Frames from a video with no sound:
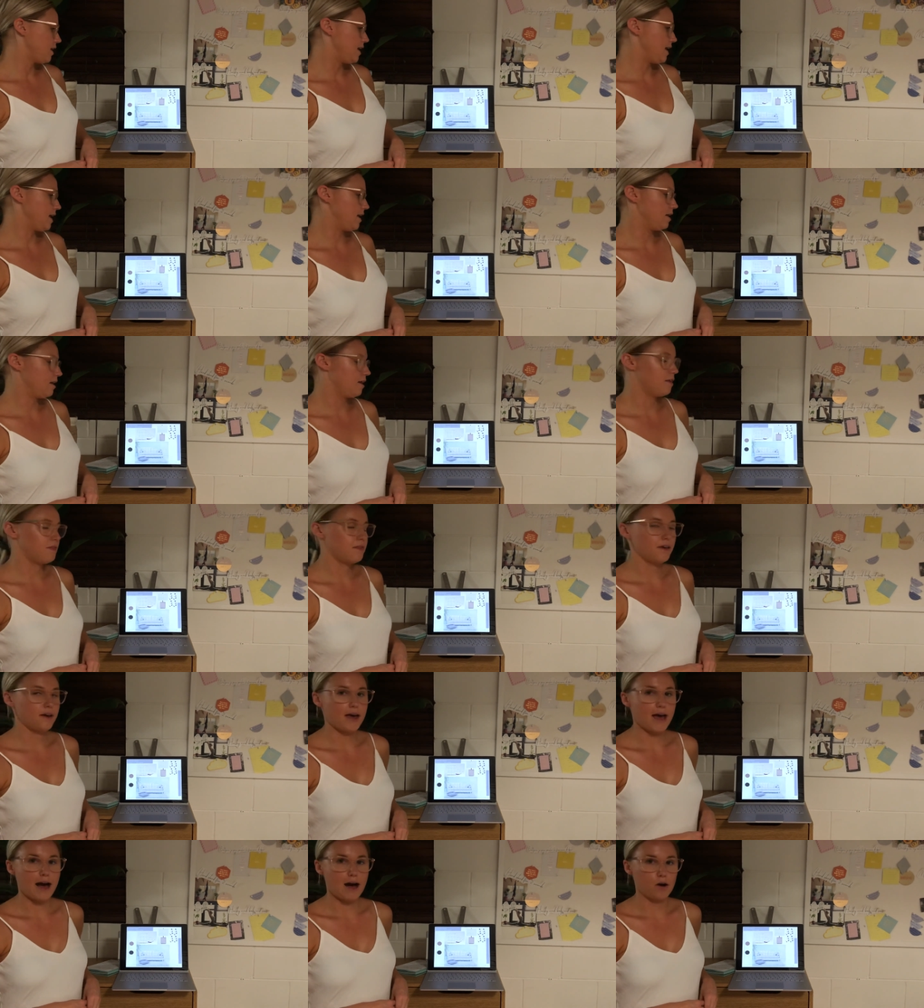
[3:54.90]
in the
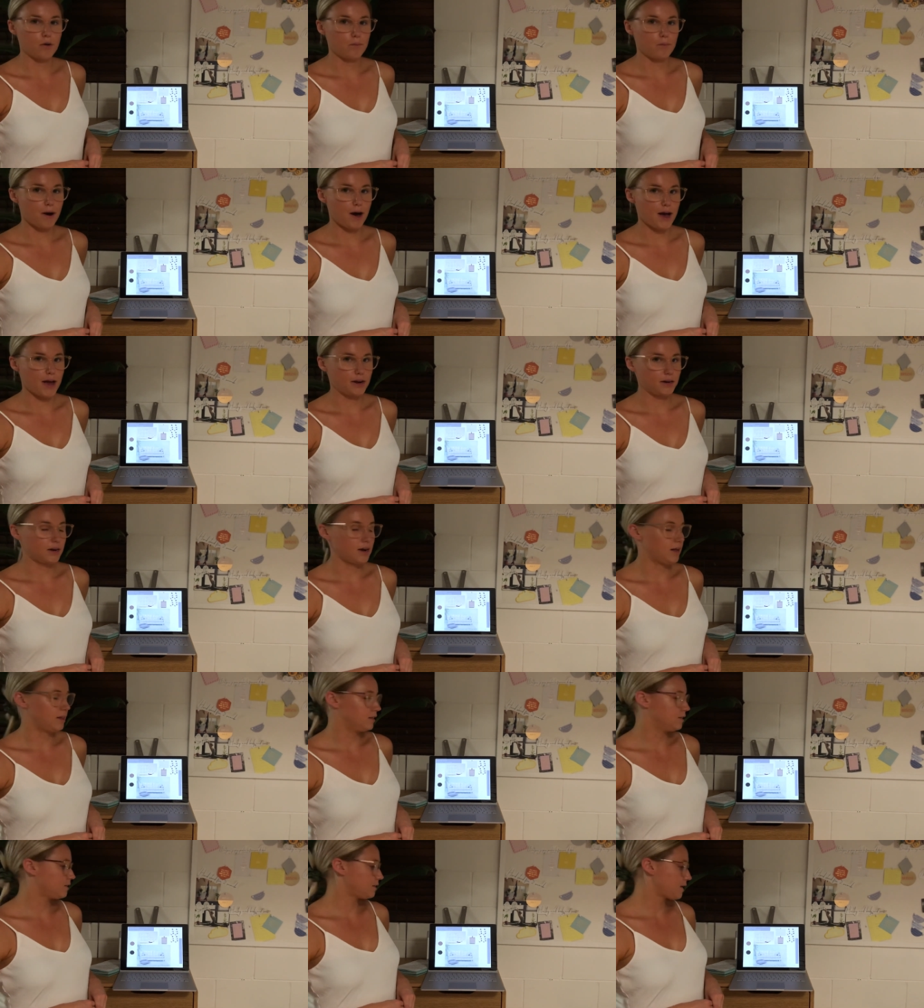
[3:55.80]
alpine
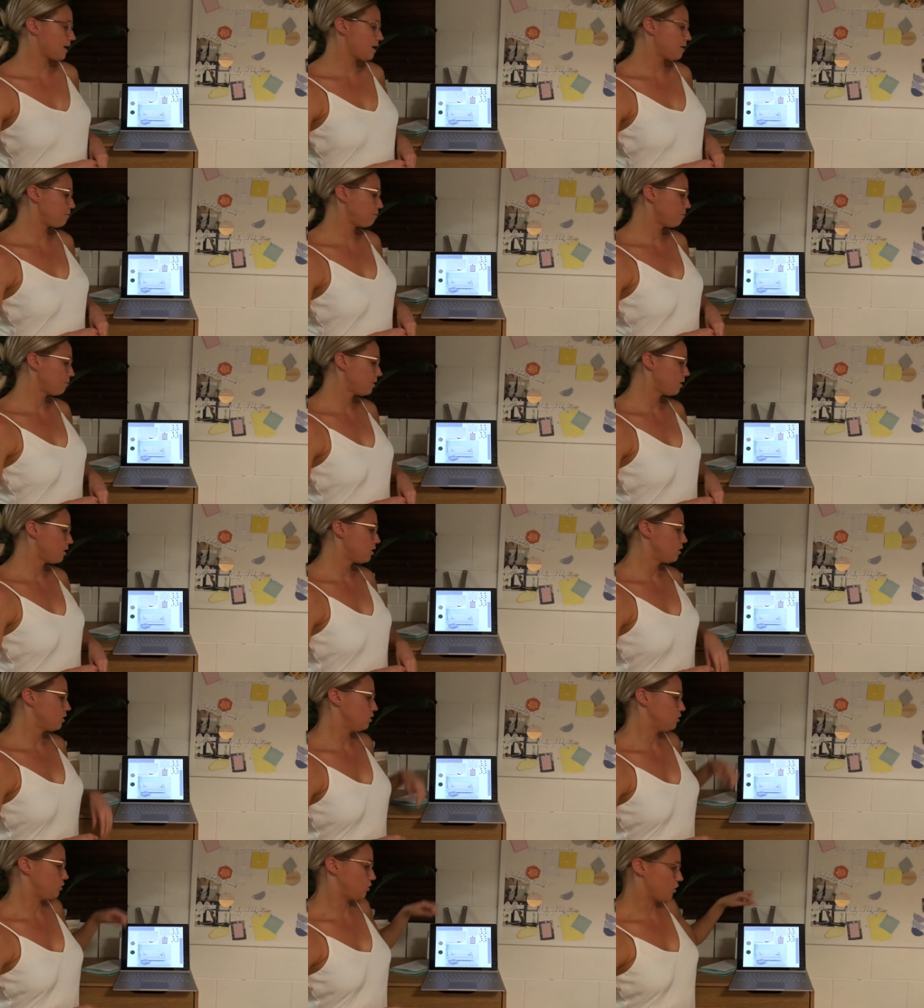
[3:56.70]
colour scheme.
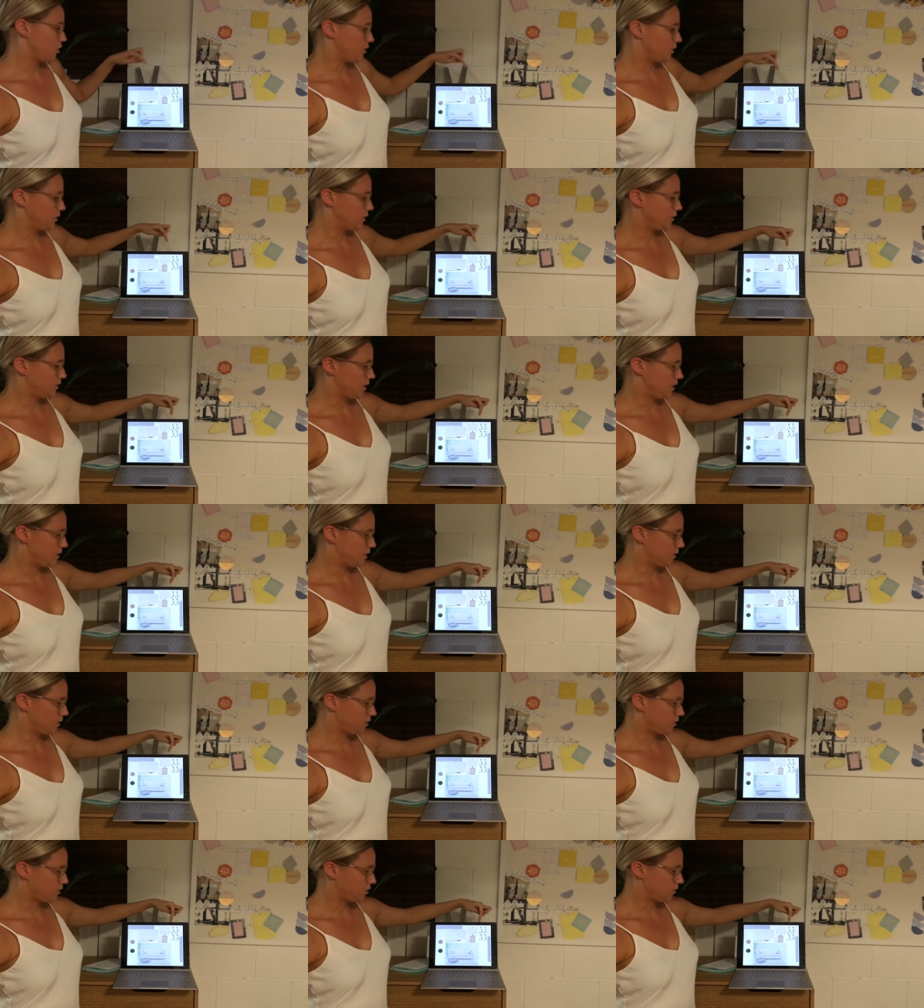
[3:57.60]
So you can see
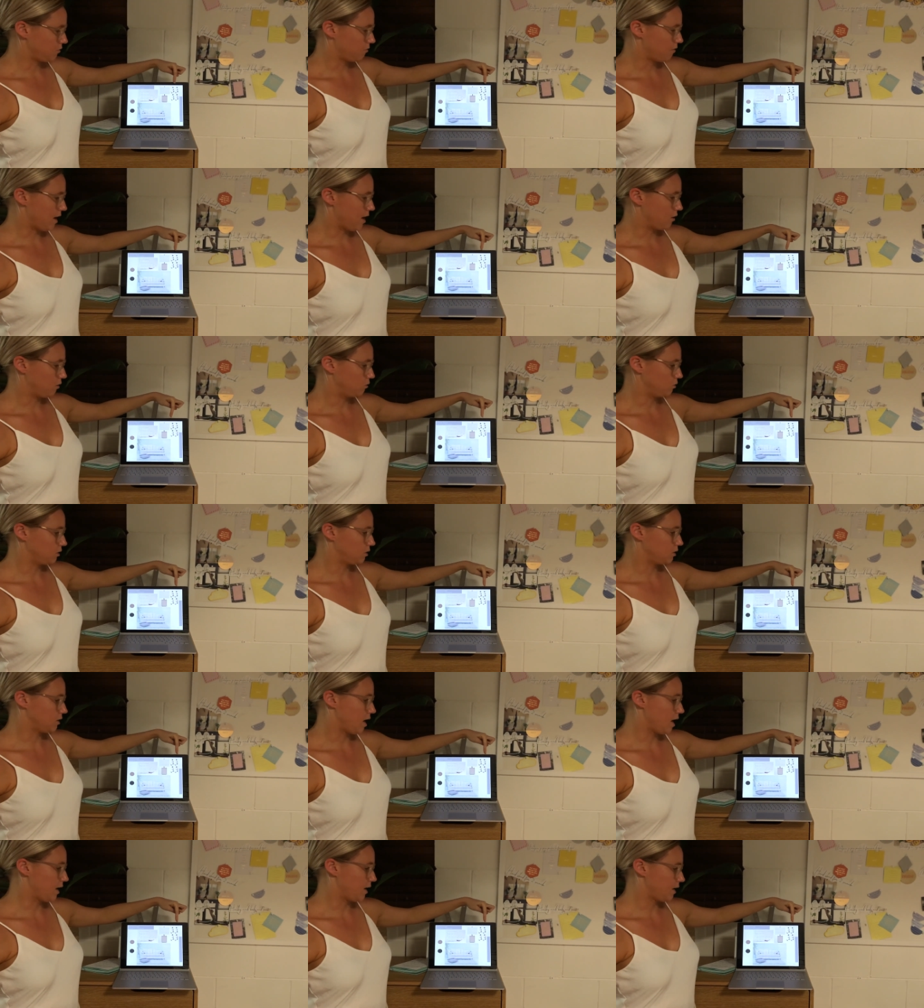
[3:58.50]
this is the final
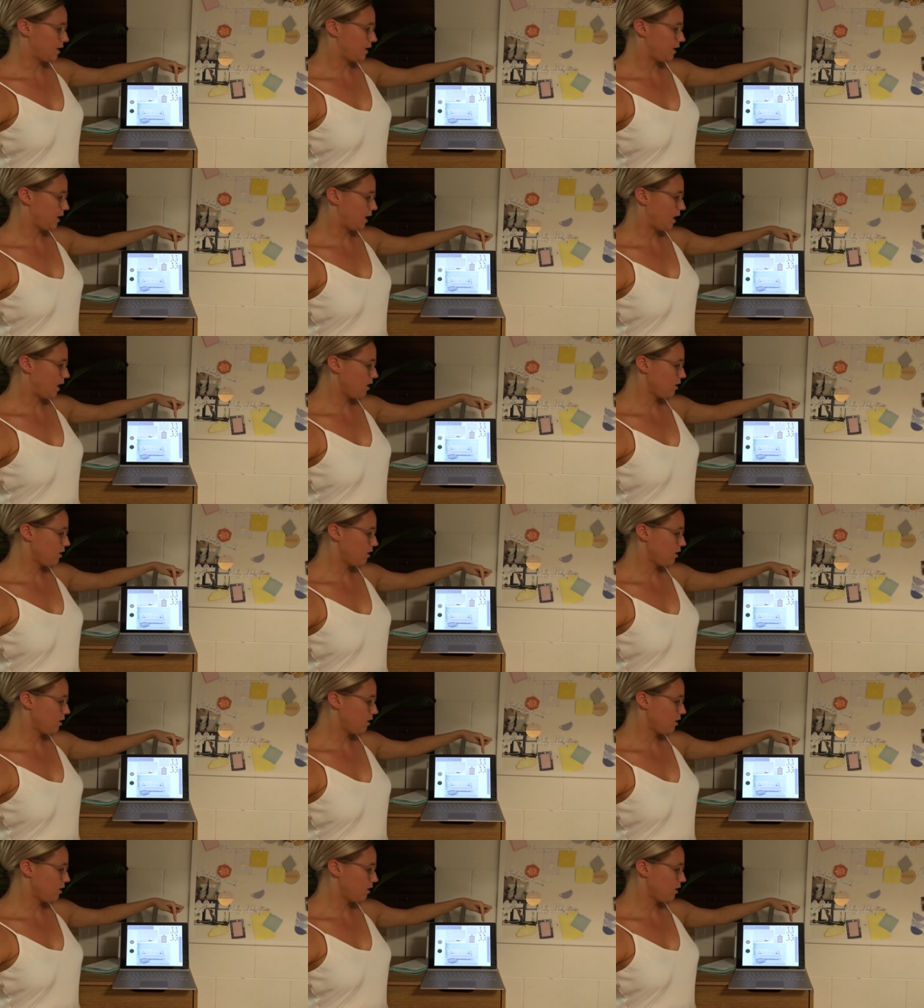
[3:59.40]
design here.